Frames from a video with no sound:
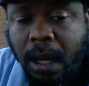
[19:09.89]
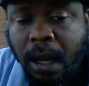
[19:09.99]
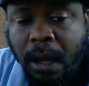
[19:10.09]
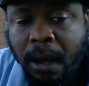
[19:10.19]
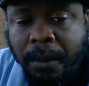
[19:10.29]

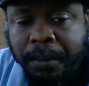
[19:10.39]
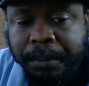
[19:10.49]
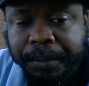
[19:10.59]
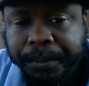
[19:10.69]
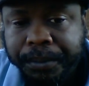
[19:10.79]
I'm
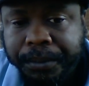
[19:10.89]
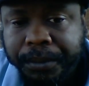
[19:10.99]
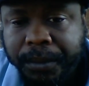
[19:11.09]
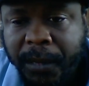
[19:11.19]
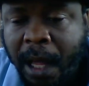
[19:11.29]

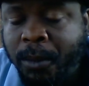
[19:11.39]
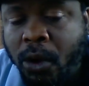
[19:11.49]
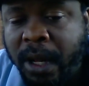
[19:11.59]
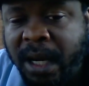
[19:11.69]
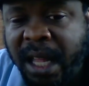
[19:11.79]

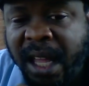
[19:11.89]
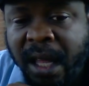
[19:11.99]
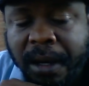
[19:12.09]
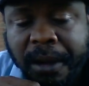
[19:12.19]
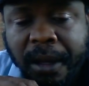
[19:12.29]
going to
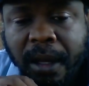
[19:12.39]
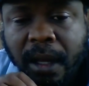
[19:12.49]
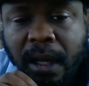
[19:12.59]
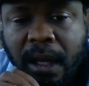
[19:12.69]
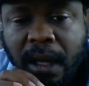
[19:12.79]
need
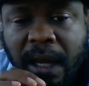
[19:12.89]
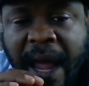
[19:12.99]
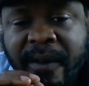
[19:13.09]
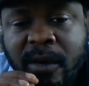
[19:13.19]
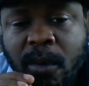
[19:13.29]

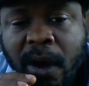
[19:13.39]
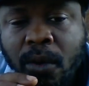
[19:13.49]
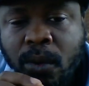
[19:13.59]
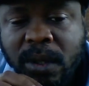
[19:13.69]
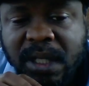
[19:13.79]
everyone
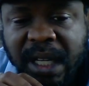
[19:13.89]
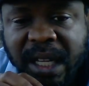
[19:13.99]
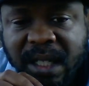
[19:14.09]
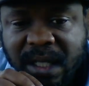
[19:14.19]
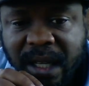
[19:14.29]
who
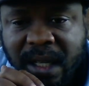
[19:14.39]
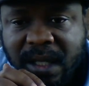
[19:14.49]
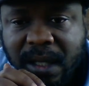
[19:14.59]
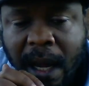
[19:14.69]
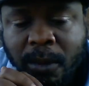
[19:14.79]
sees
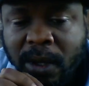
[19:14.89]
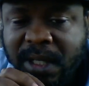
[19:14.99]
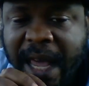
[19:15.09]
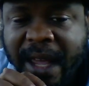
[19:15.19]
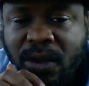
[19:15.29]
this. I'm going to
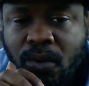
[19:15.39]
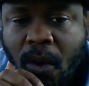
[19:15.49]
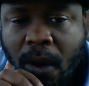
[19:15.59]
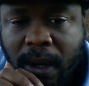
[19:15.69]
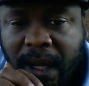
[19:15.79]
tag you
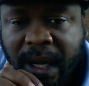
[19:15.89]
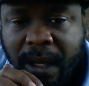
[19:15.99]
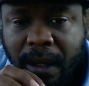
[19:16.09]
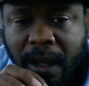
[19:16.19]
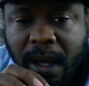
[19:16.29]
all in
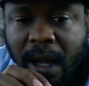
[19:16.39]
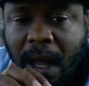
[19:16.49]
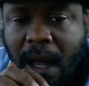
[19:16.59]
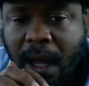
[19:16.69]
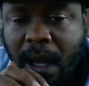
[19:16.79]
it,
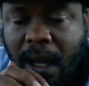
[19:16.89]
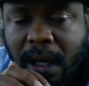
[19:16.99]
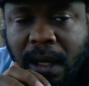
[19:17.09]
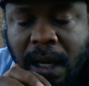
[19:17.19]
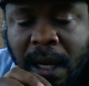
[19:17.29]

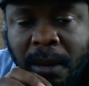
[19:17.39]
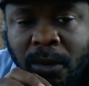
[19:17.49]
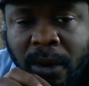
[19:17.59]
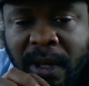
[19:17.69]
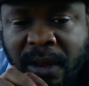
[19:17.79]
and
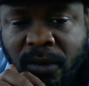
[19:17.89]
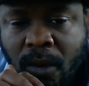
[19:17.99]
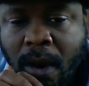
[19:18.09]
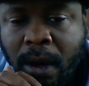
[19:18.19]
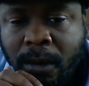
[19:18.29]
I'm going to give
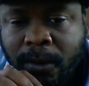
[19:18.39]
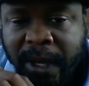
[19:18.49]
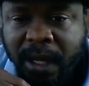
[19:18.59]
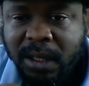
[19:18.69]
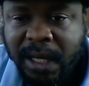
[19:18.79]
you all a
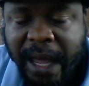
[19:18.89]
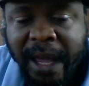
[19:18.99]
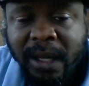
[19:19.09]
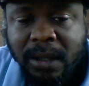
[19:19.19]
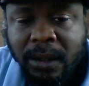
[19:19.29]
week to
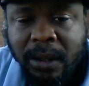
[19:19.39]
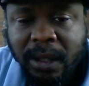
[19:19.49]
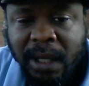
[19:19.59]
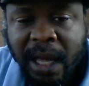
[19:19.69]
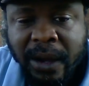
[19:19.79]
answer,
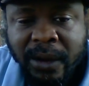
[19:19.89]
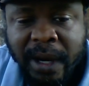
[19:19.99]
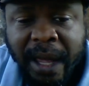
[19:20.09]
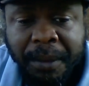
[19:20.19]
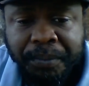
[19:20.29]
yay or
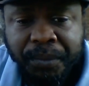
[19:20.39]
nay.